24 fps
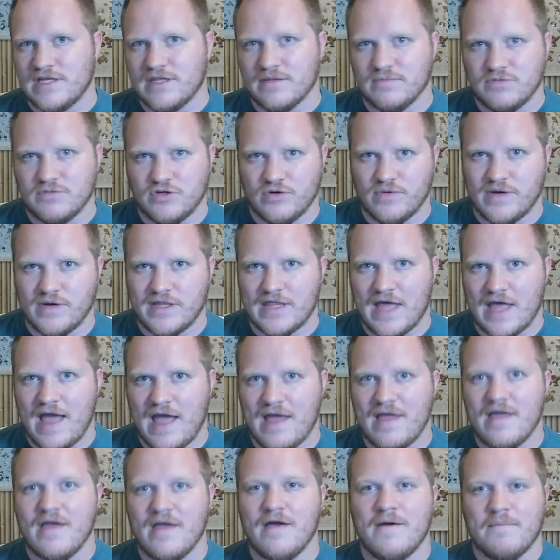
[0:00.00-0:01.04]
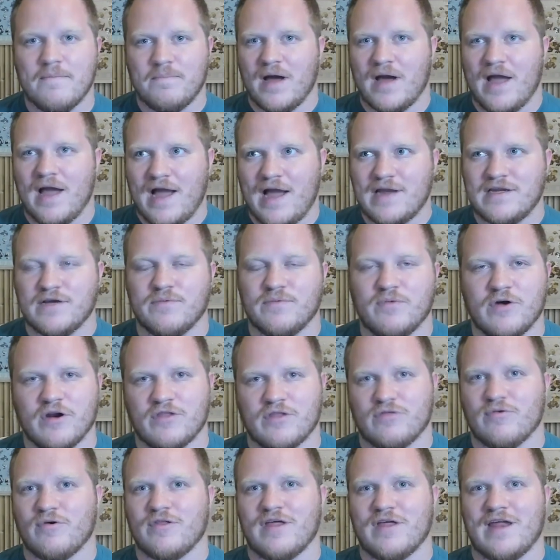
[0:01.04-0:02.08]
them doing that, but I did want to
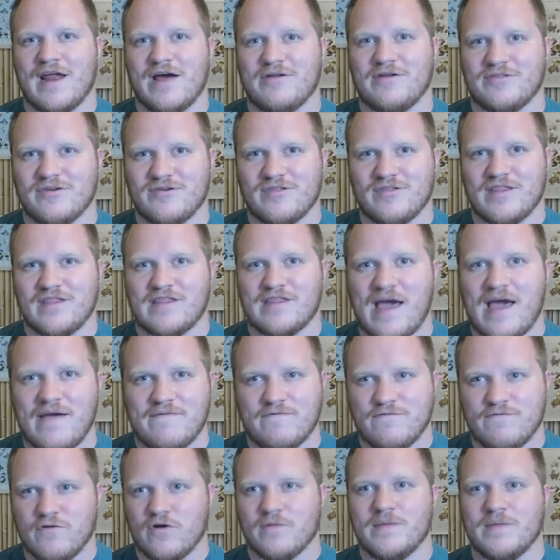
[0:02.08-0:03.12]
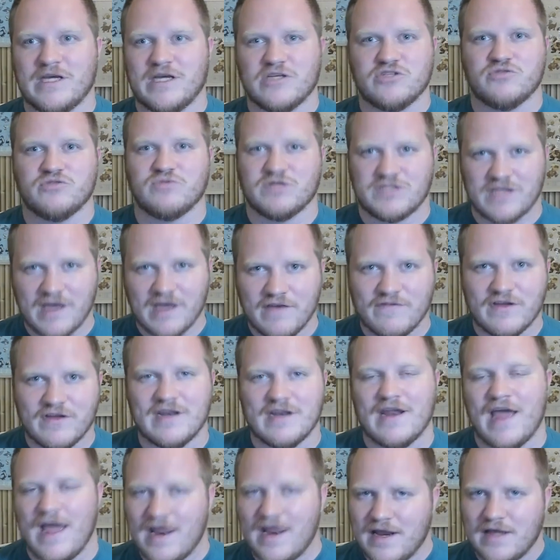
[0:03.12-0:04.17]
throw that out there, that verbiage was
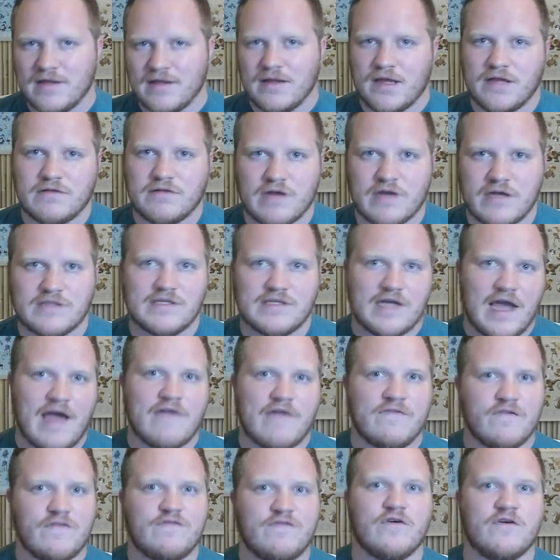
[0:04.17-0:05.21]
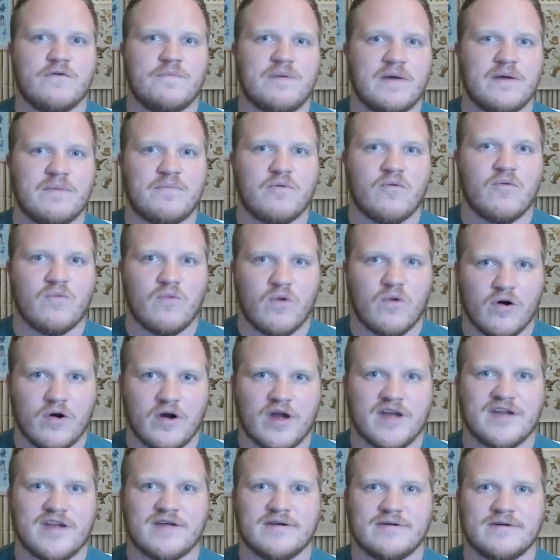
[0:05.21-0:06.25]
given, and it does have a few people
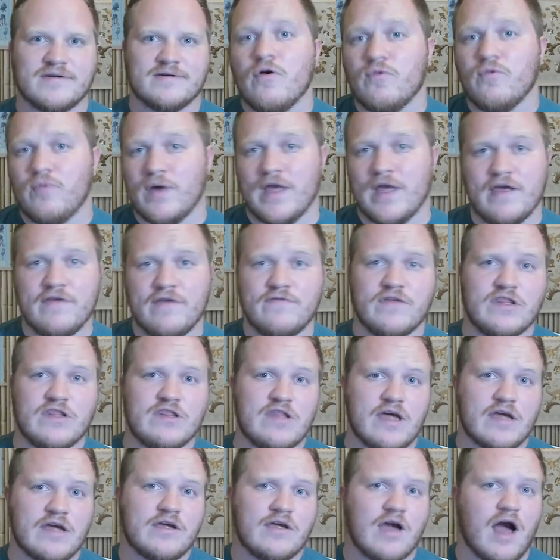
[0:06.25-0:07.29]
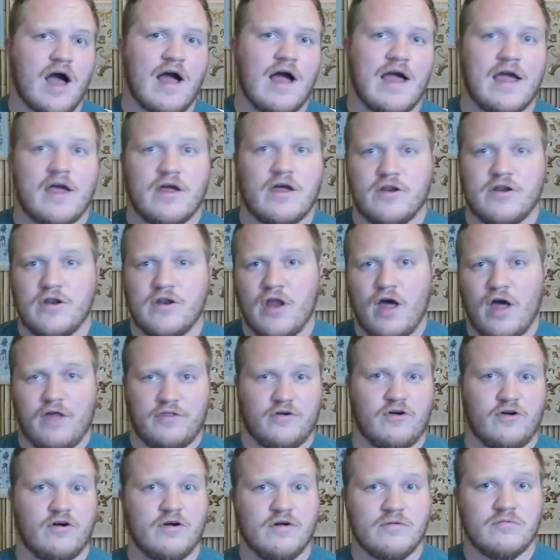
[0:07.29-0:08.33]
worried. We even then got
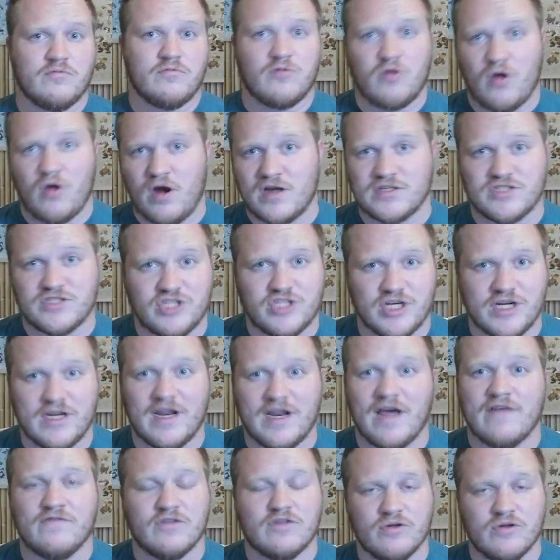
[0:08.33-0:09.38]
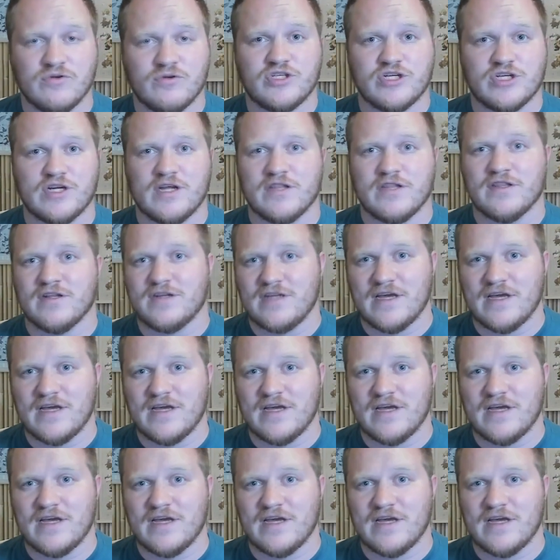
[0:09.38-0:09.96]
another cross-gen evolution in the